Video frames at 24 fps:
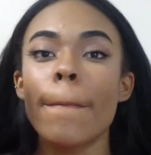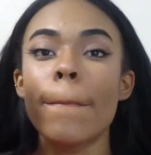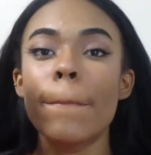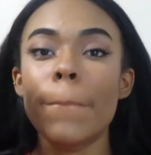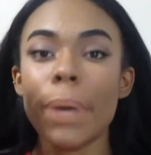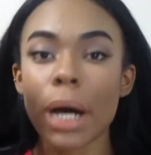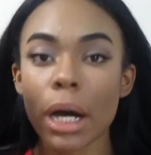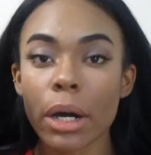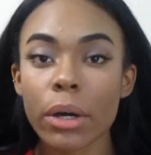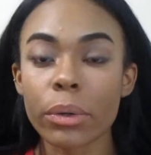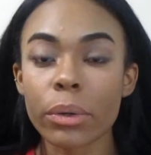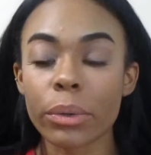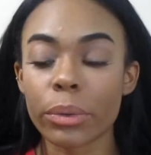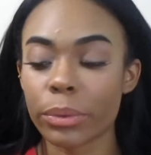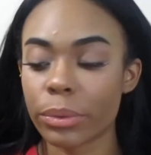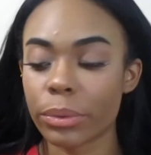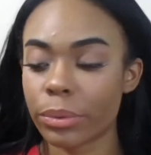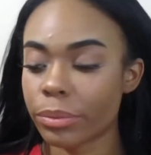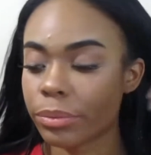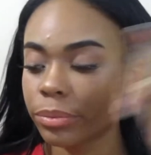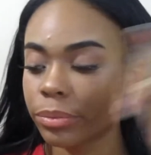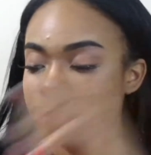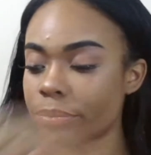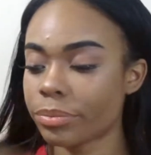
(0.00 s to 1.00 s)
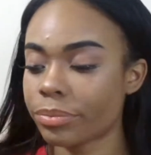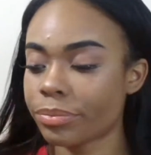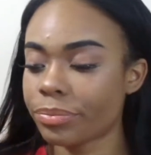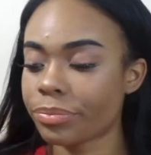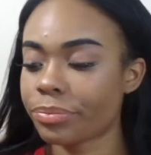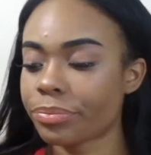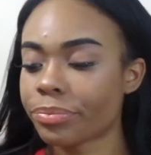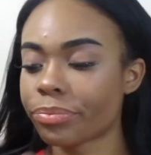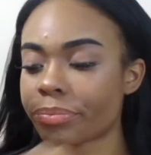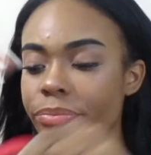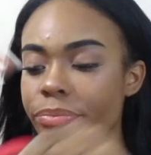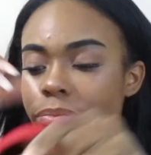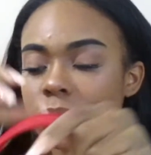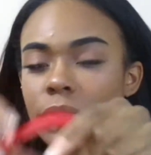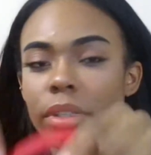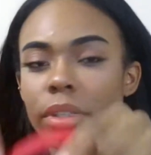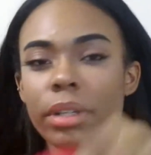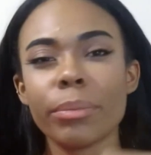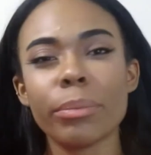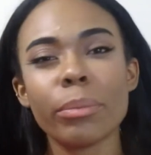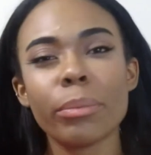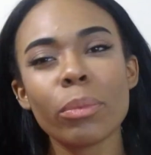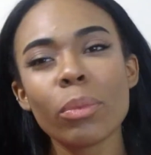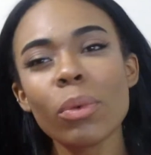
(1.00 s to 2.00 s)
Buckle.
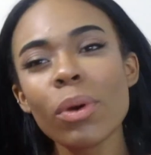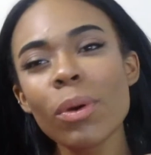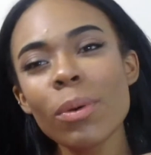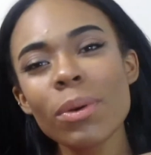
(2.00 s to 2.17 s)
What